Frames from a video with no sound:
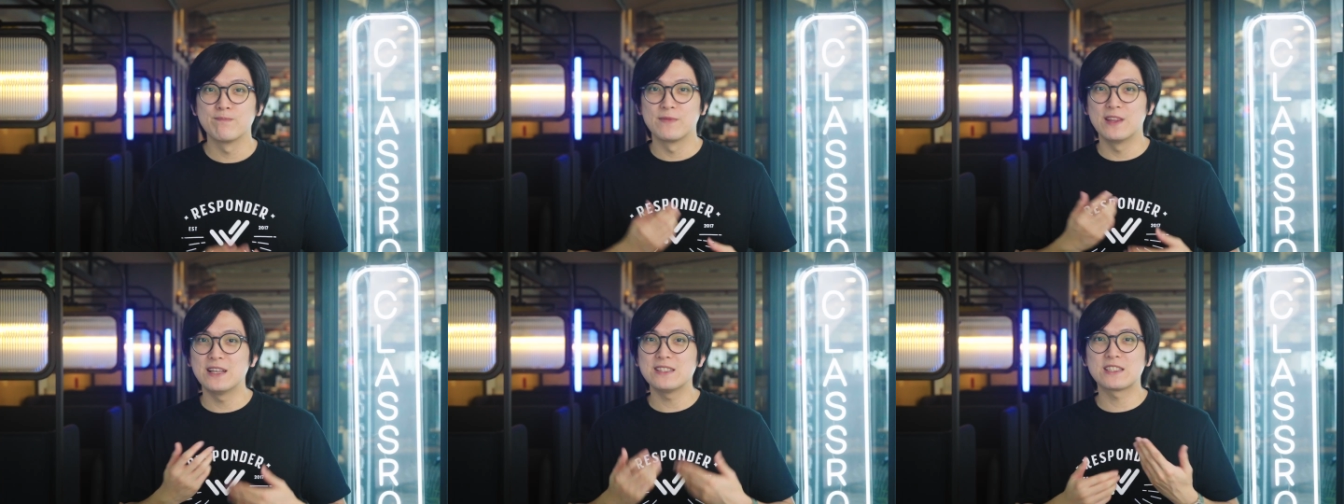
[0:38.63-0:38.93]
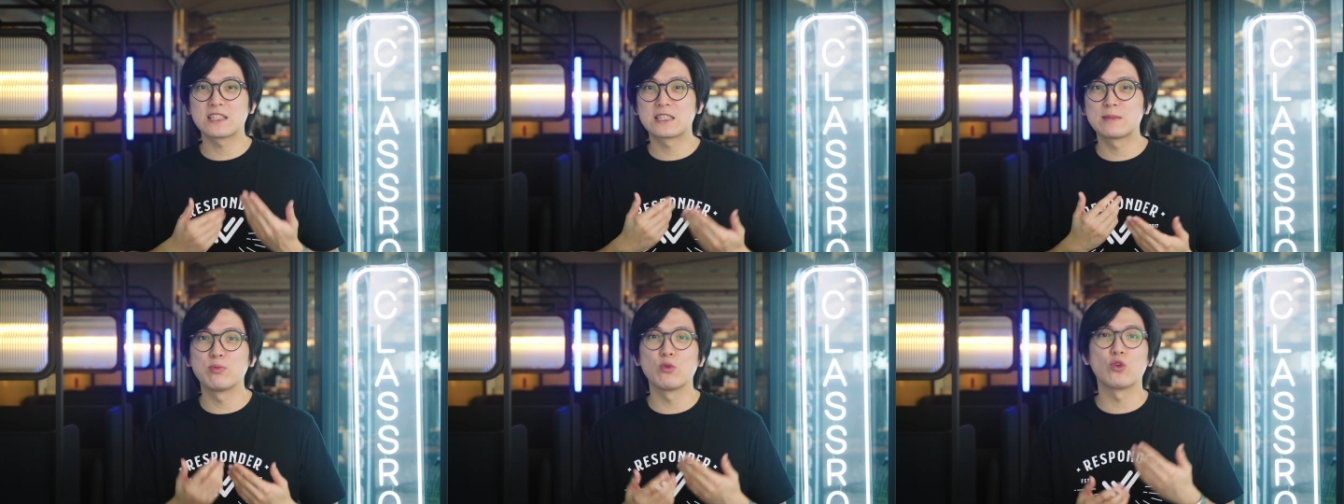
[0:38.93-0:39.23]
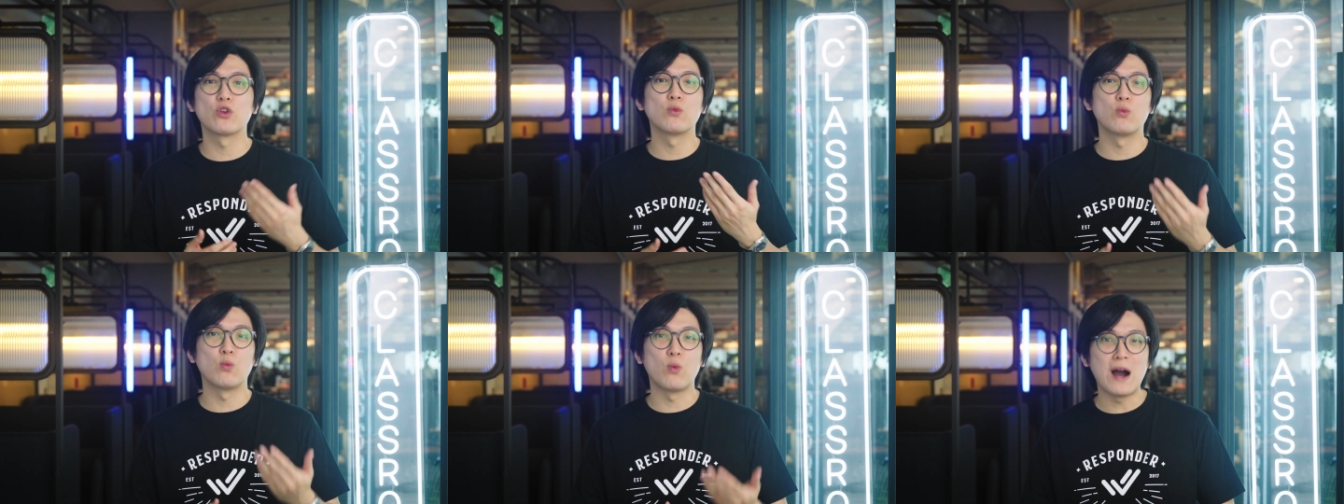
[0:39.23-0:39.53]
let's
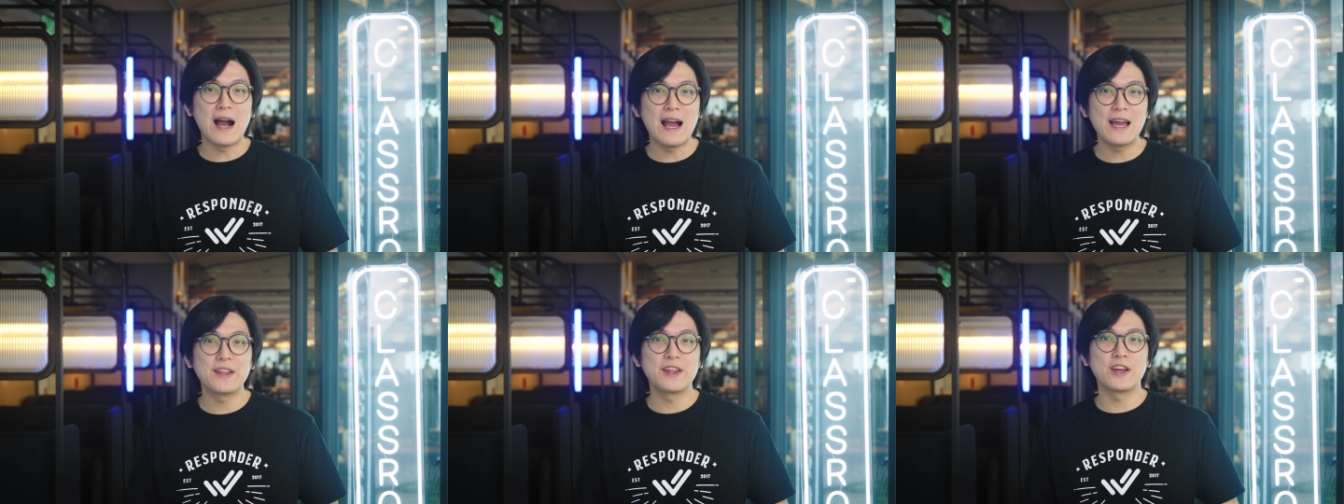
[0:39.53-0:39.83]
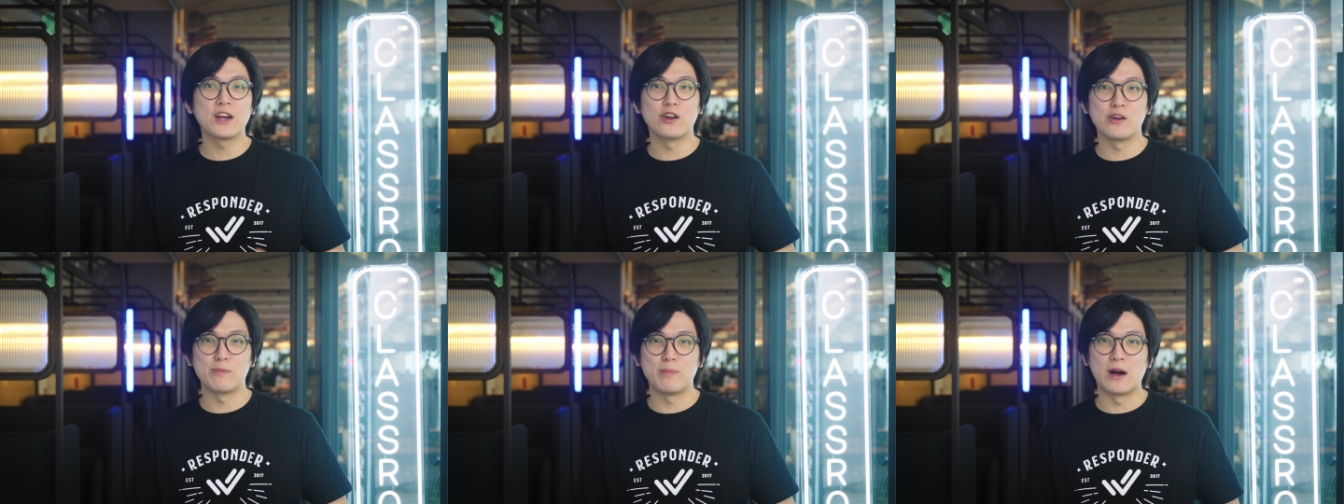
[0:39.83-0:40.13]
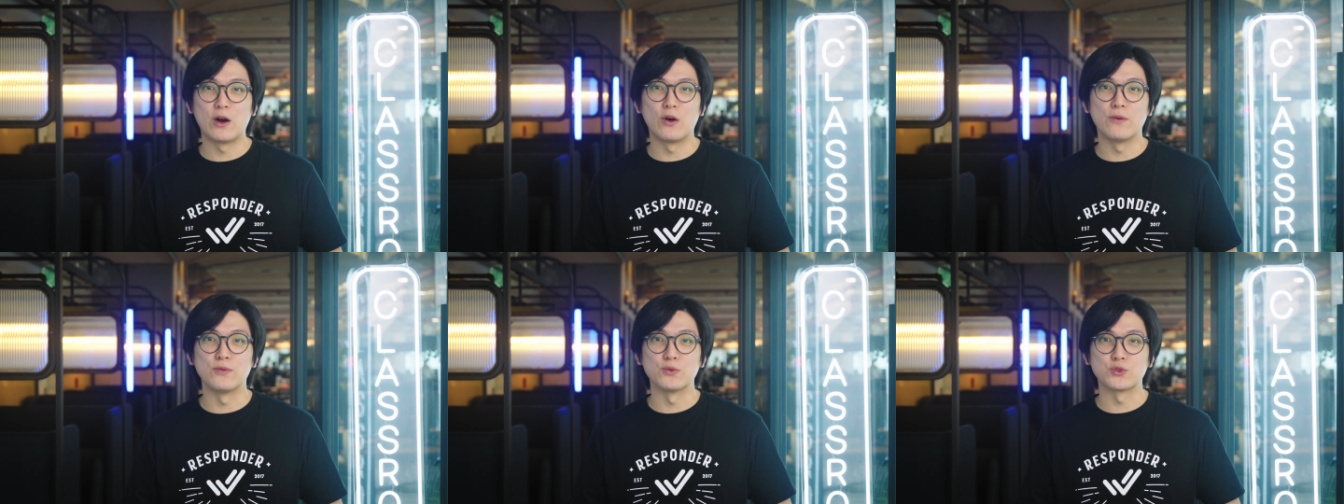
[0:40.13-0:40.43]
explore why they are a
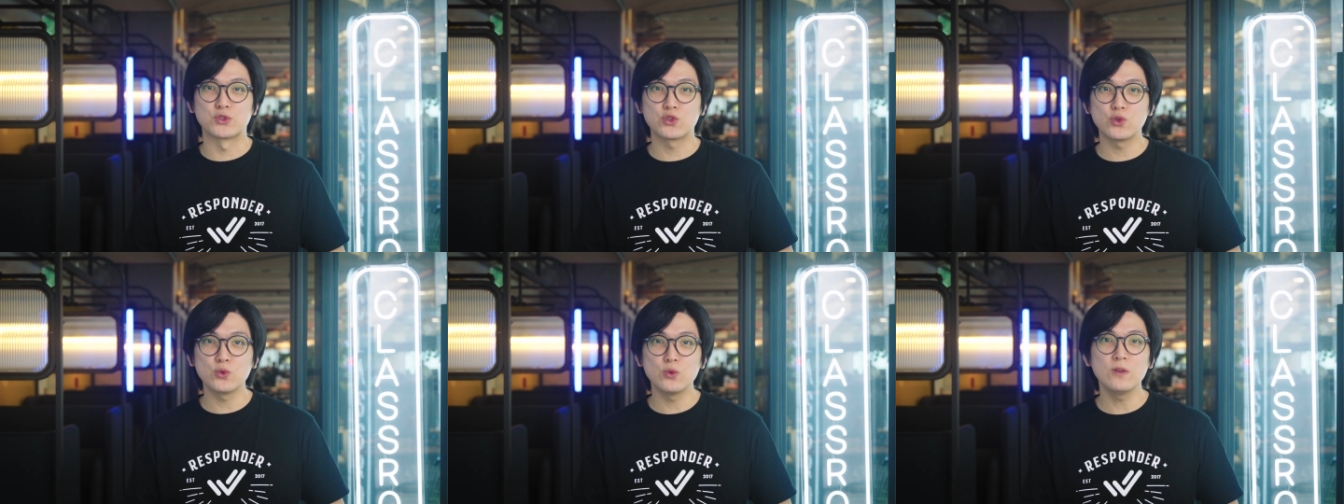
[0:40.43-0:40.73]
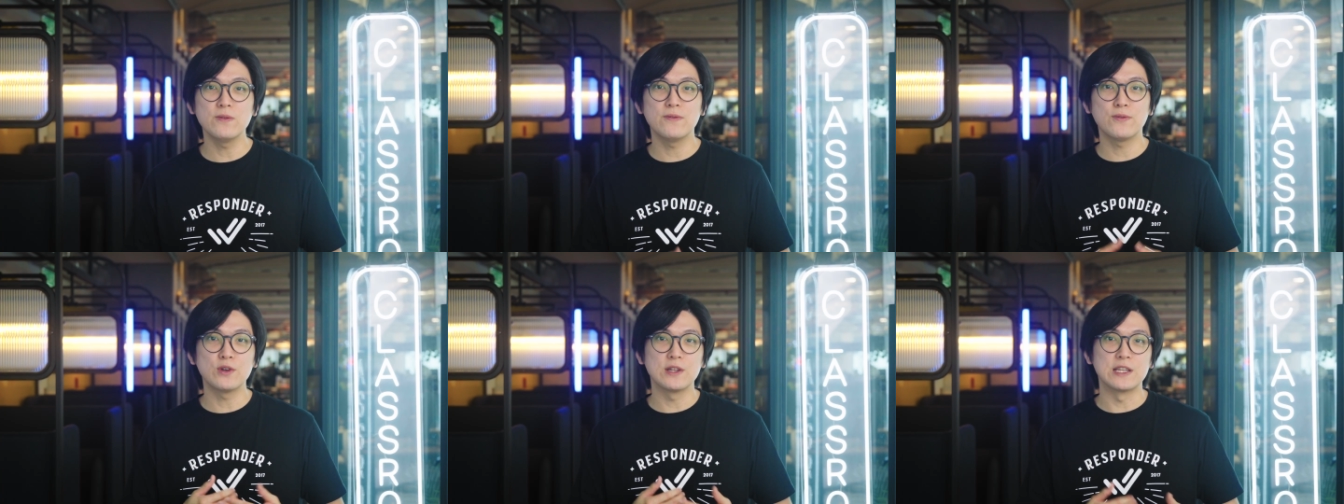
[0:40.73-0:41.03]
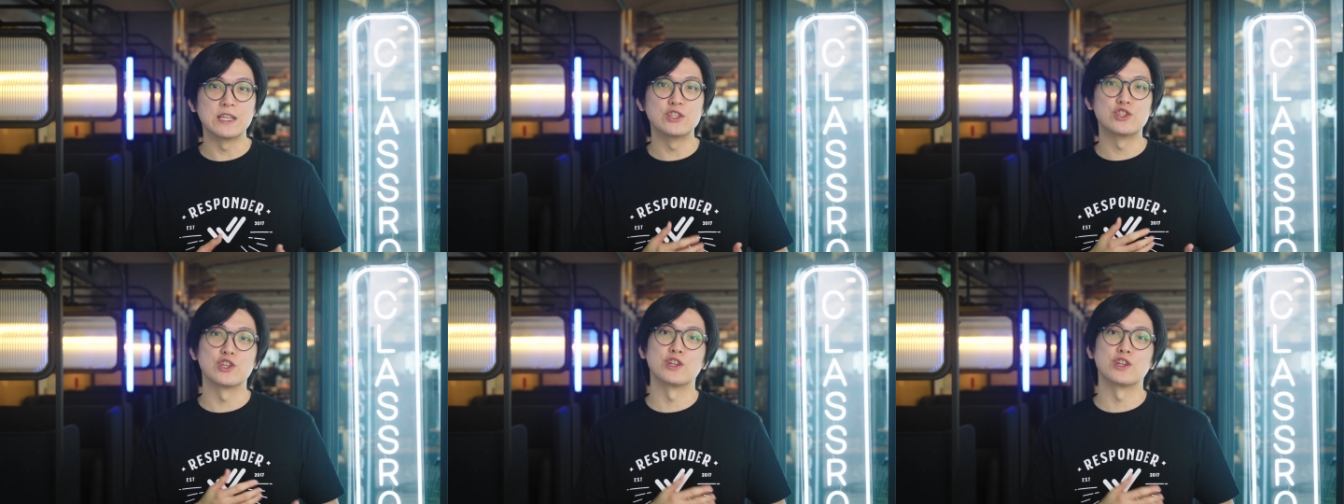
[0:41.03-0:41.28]
powerful tool for lead